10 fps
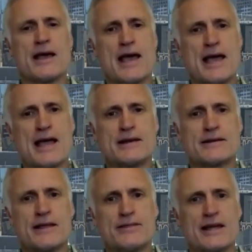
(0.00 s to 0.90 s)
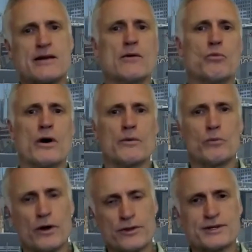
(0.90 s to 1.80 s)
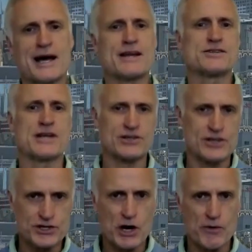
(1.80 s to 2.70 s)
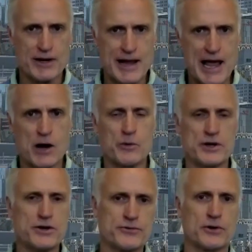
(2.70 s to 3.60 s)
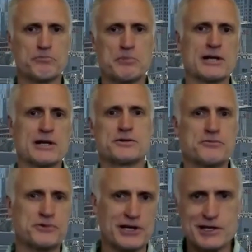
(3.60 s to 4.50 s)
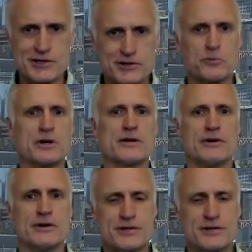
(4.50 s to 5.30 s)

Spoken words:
And then what the data is actually showing now when you've got billions of genes and whatever.